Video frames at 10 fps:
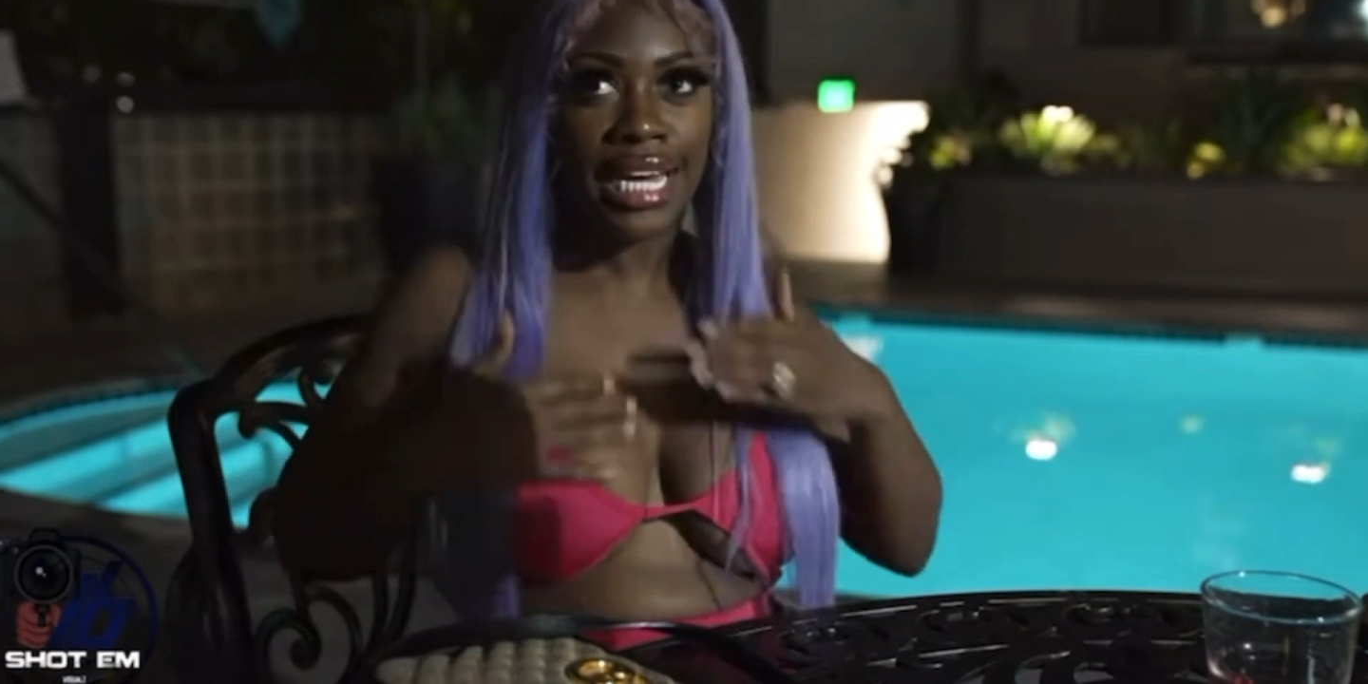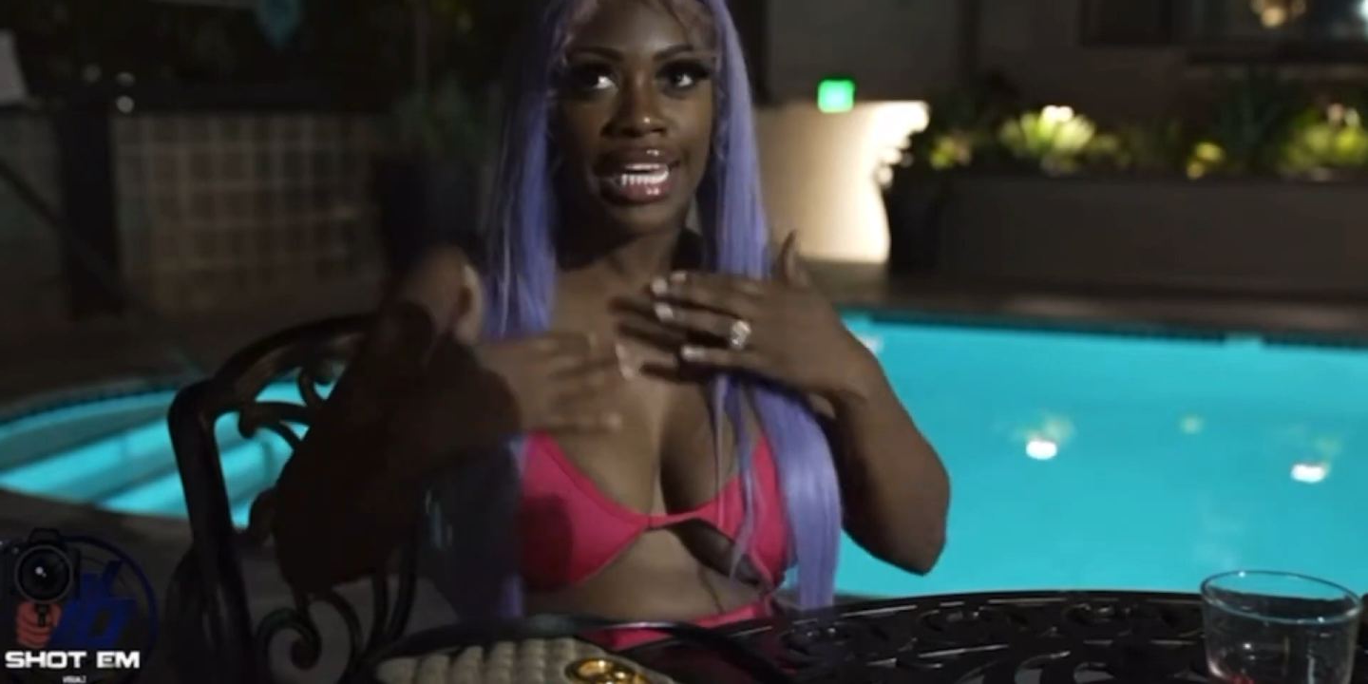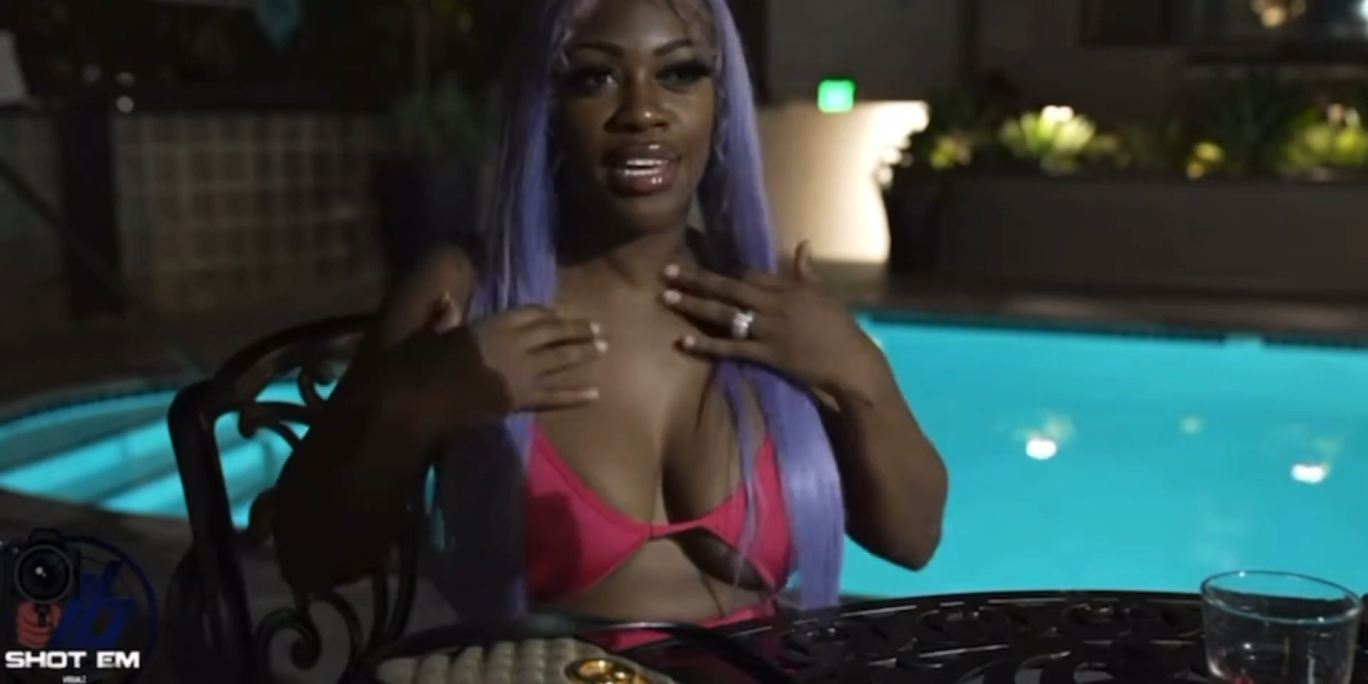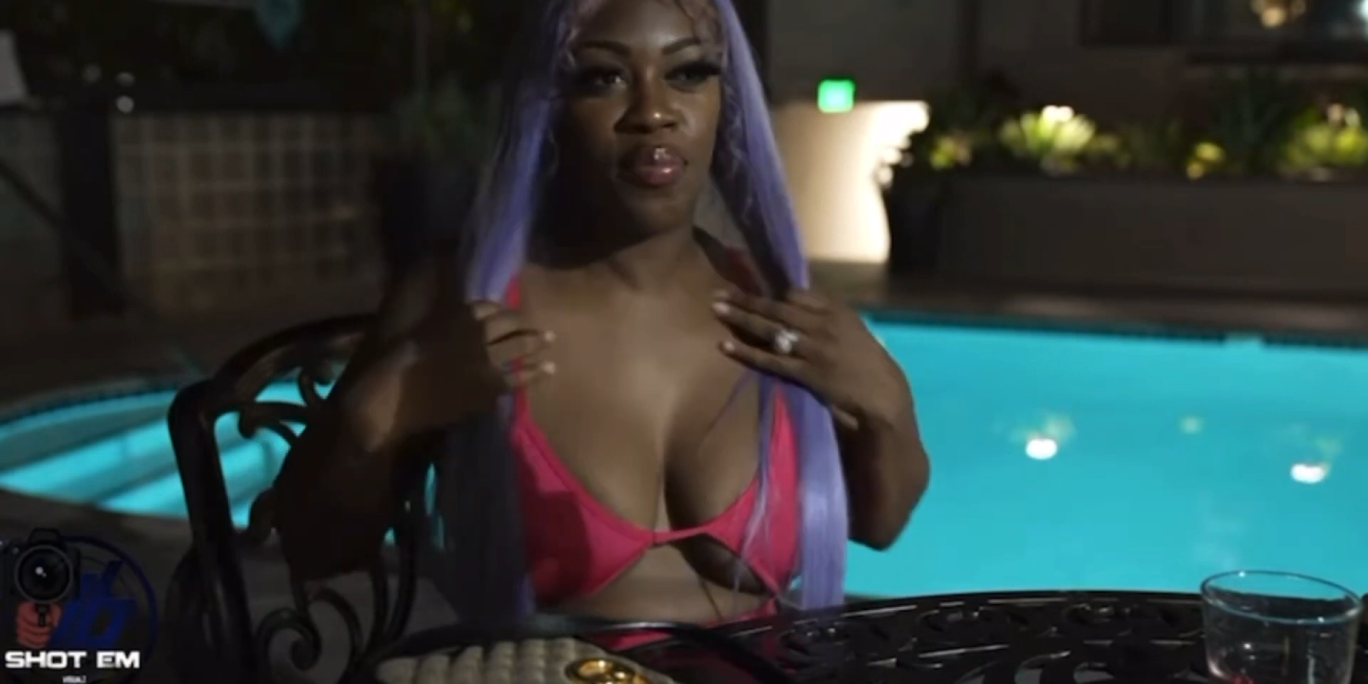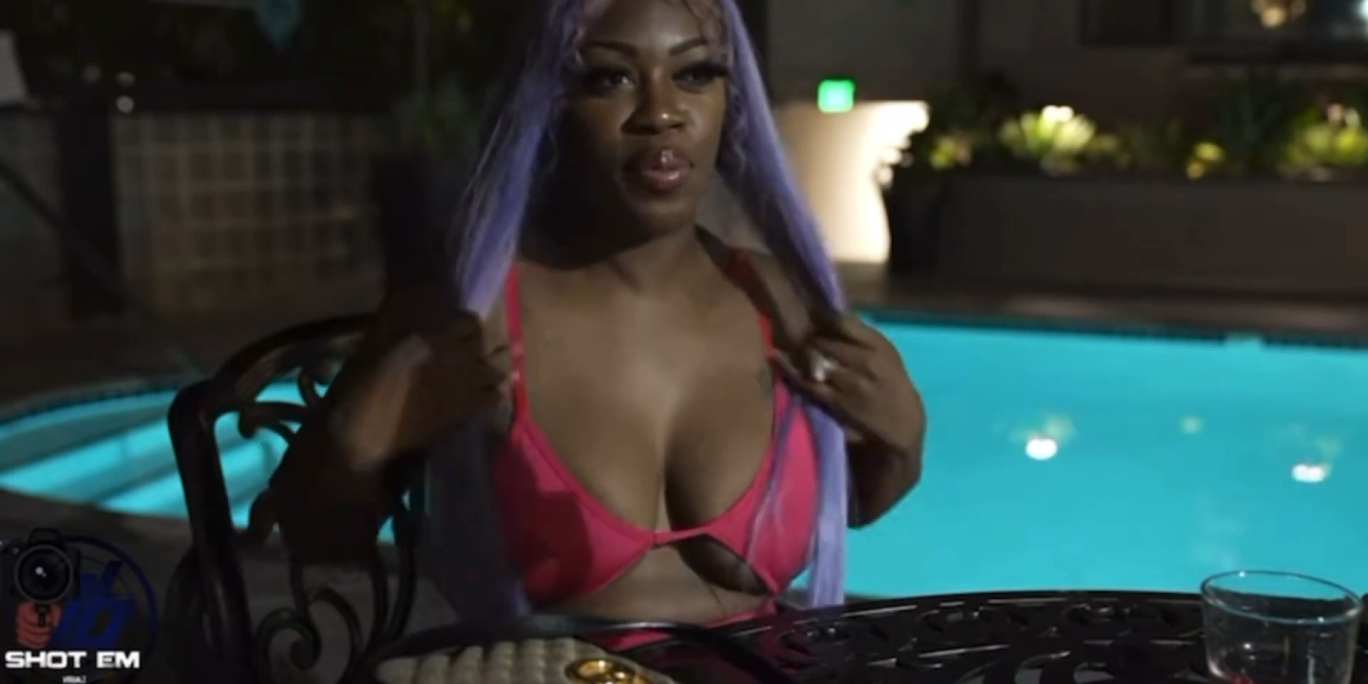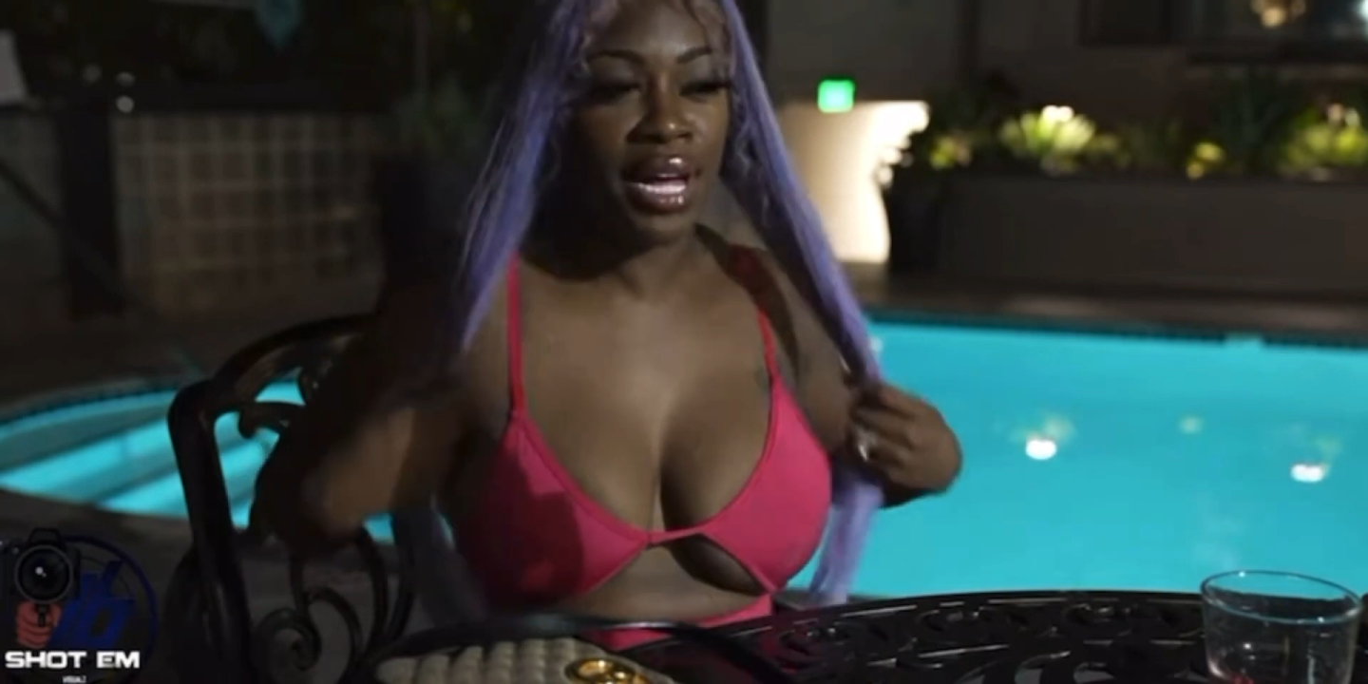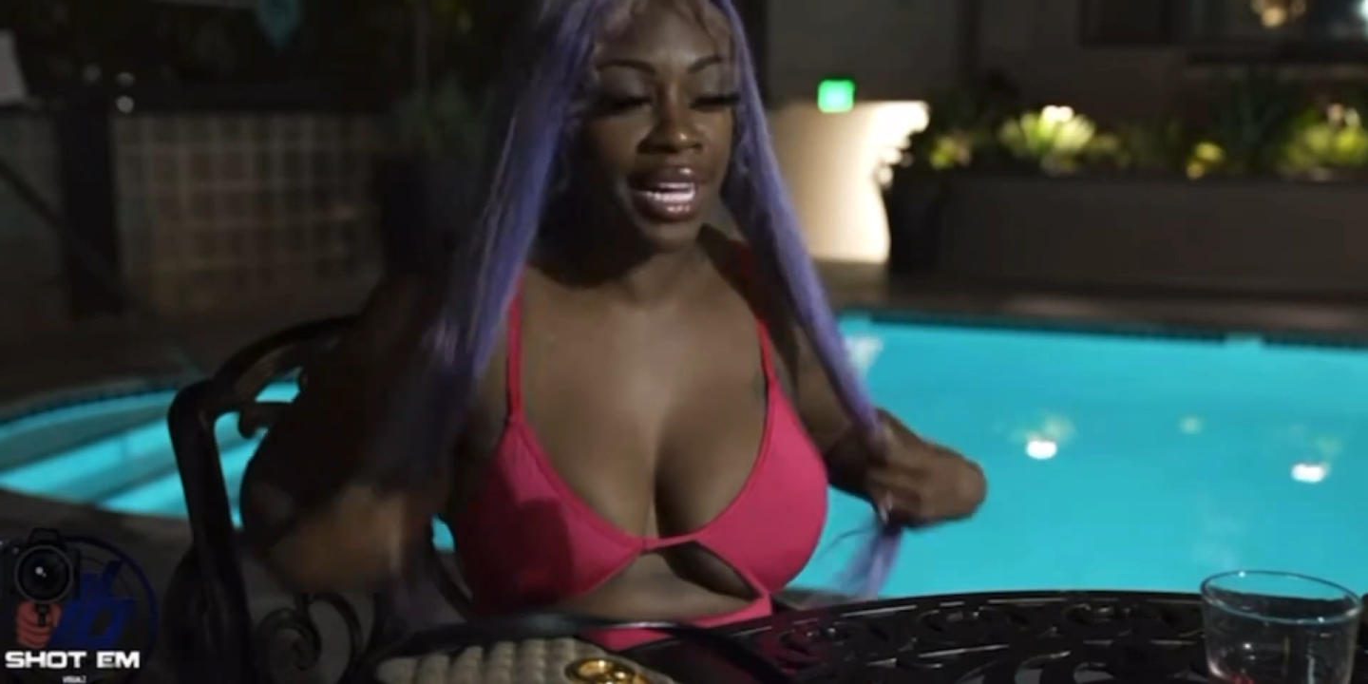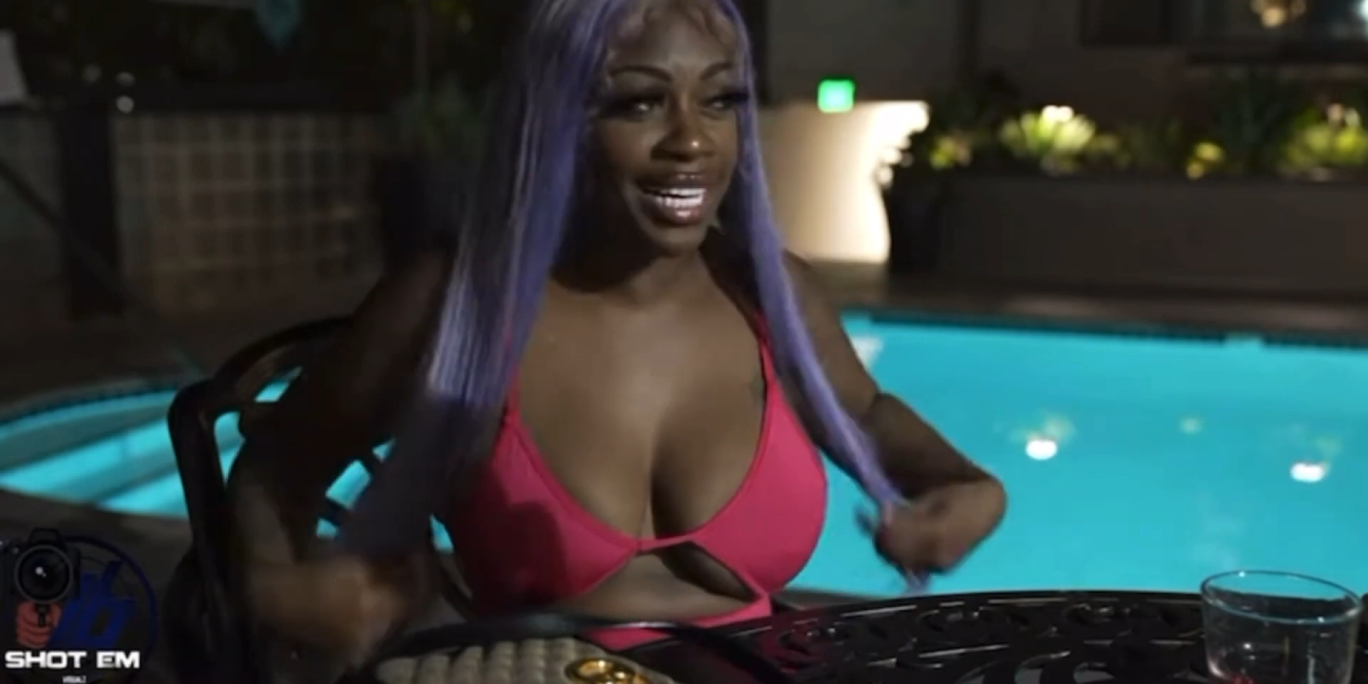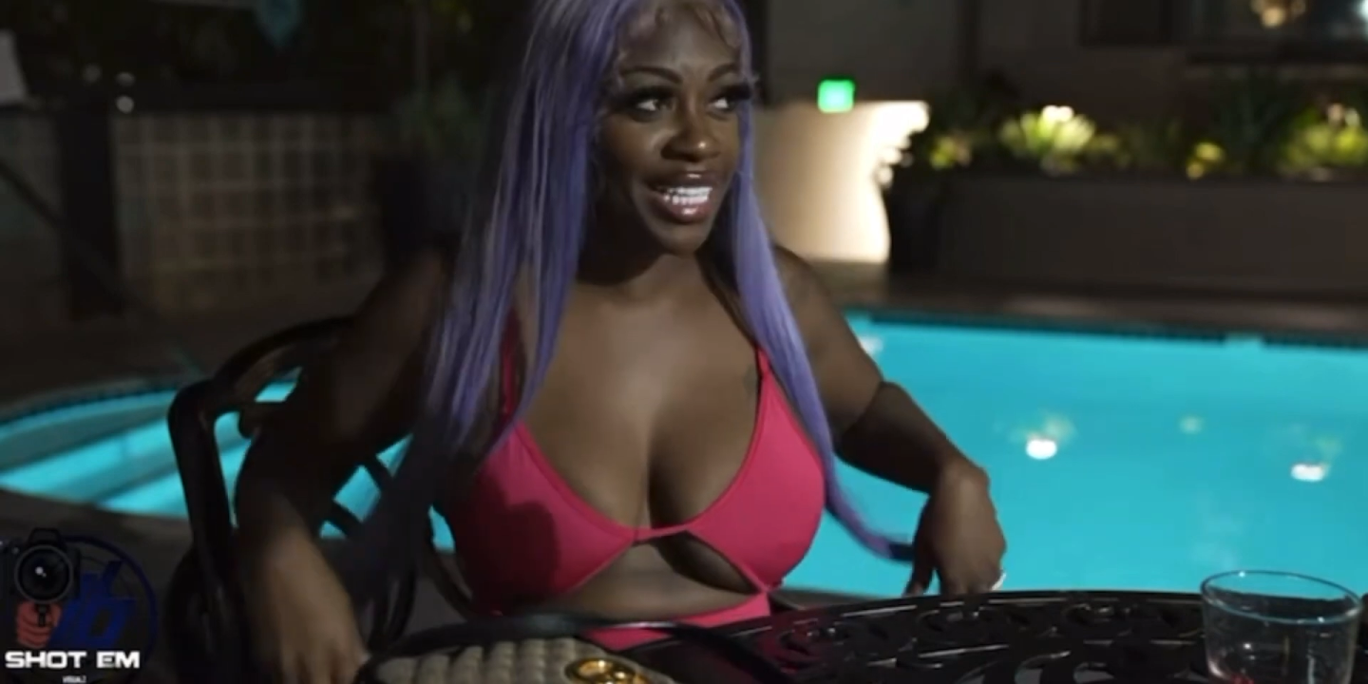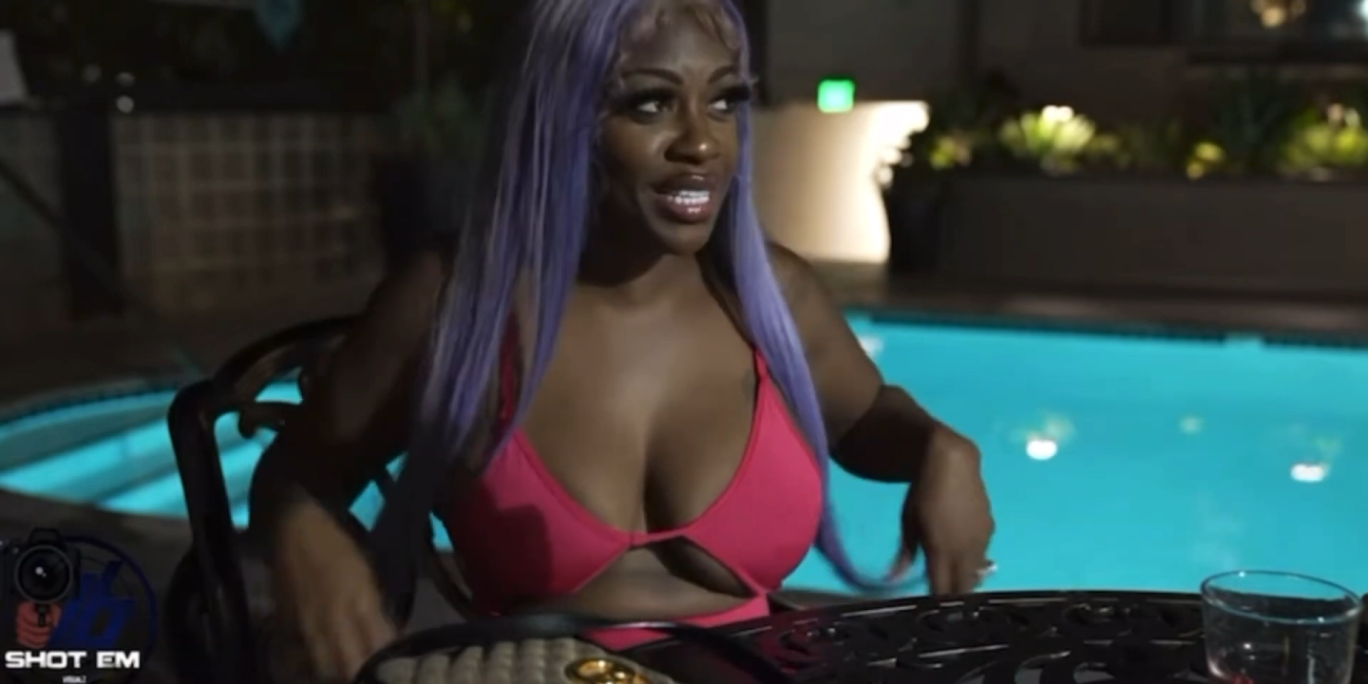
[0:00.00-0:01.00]
I kill
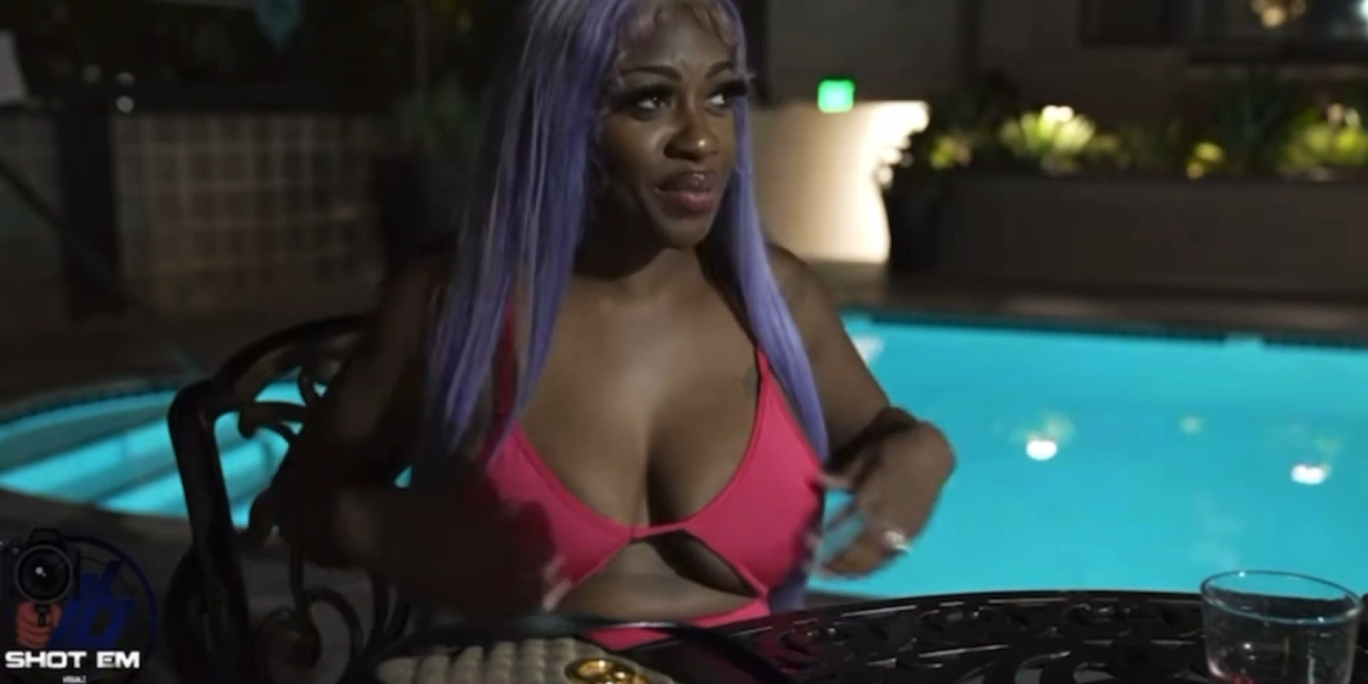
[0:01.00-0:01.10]
bugs